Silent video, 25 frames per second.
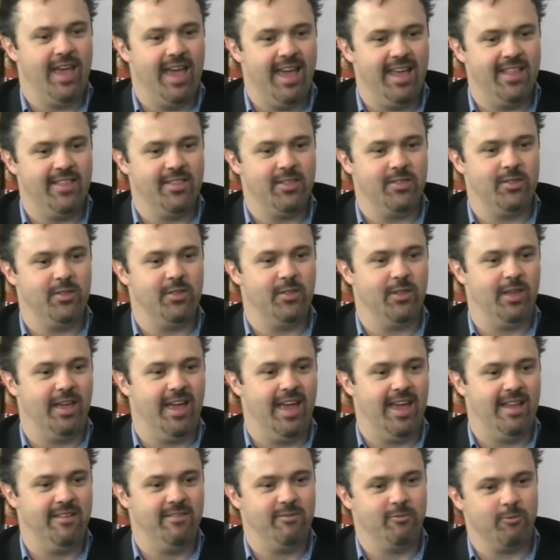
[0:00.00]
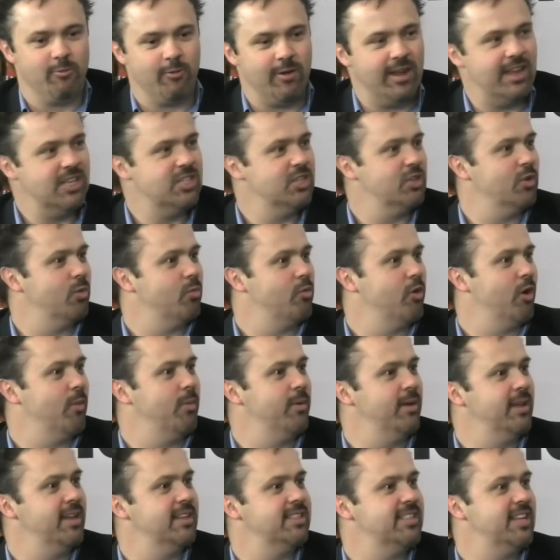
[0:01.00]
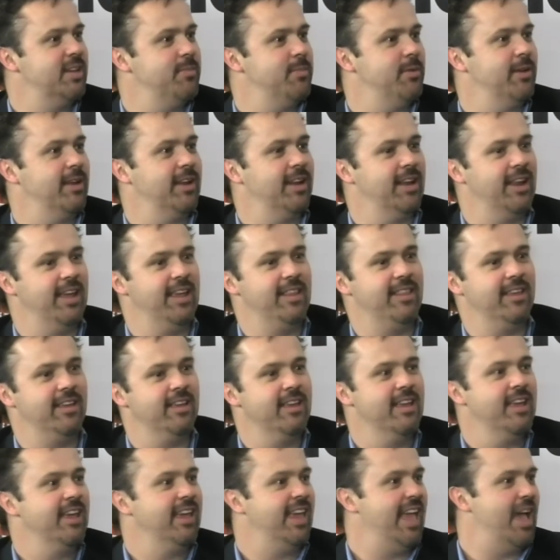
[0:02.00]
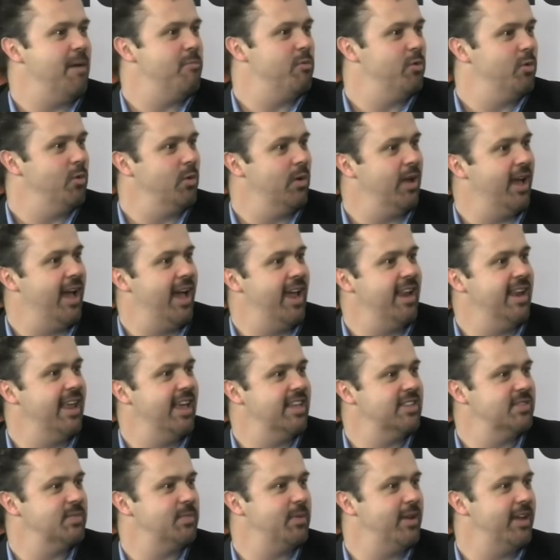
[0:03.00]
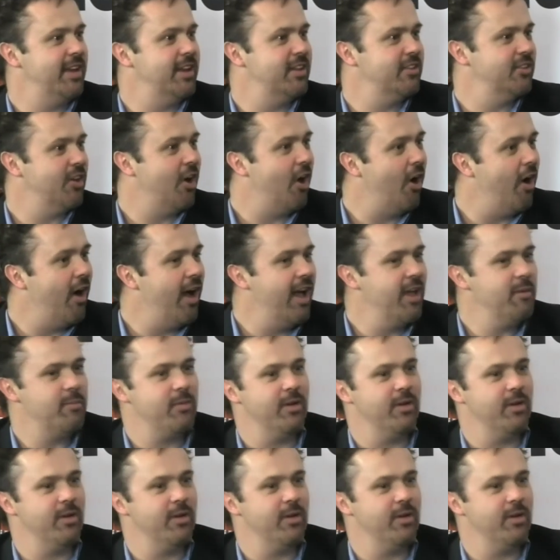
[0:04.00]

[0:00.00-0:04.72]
at regional properties, typically the capital gain hasn't been as high,